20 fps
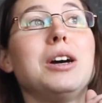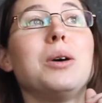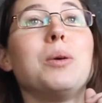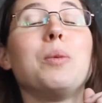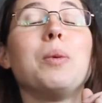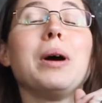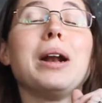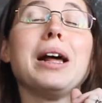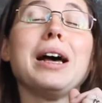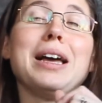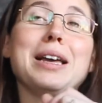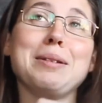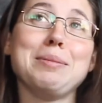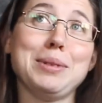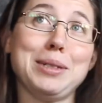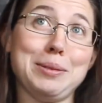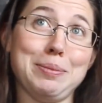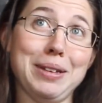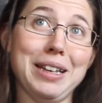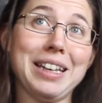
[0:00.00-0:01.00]
when I am
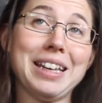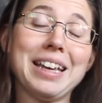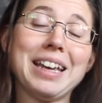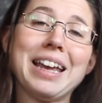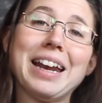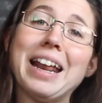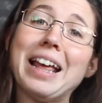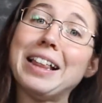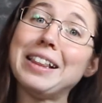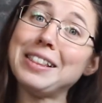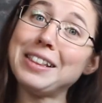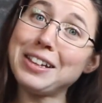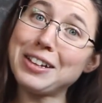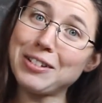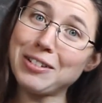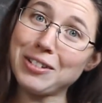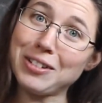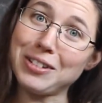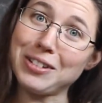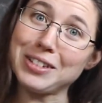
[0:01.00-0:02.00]
speaking in a
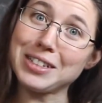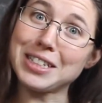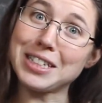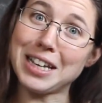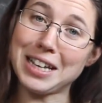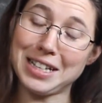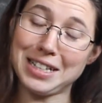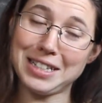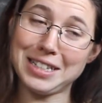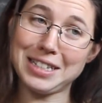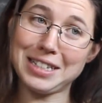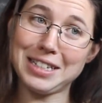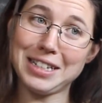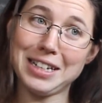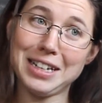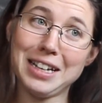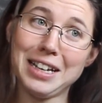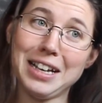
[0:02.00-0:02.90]
literal sense.